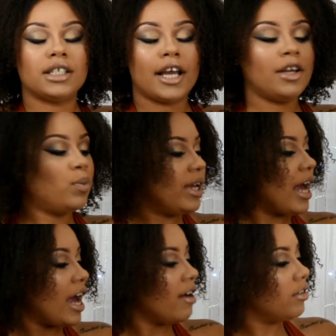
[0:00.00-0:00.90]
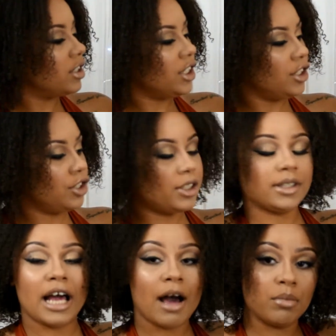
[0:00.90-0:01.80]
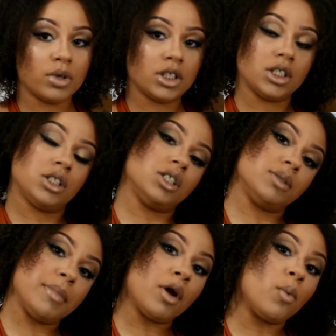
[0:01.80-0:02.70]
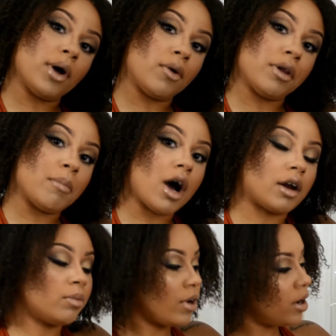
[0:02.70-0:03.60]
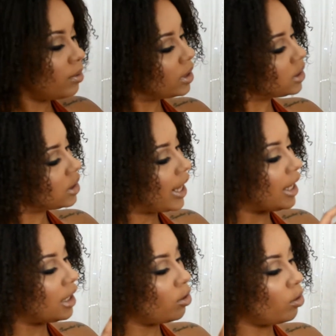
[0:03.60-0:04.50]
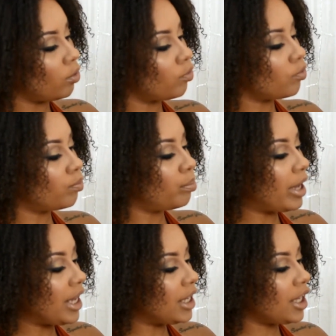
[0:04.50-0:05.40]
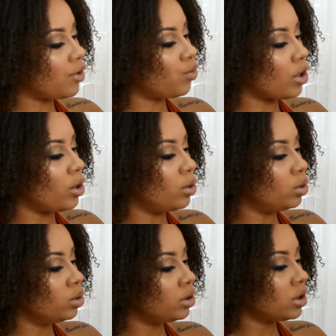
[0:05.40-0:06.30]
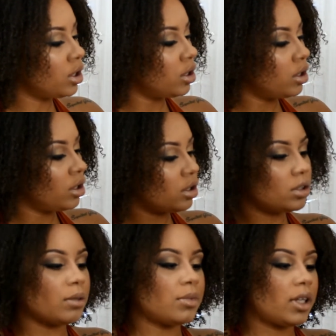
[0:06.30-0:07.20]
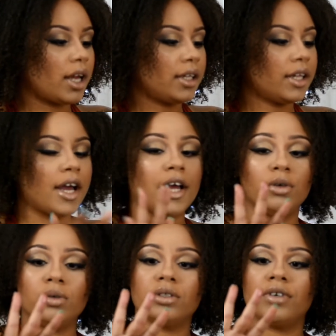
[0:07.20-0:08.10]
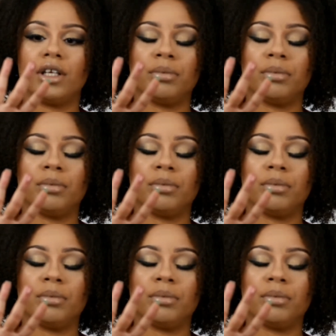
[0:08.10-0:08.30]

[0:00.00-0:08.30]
shade we have Ginger Snap, which is this middle one on the bottom row. It's like a little pinky rose, something like that. Ooh, it's really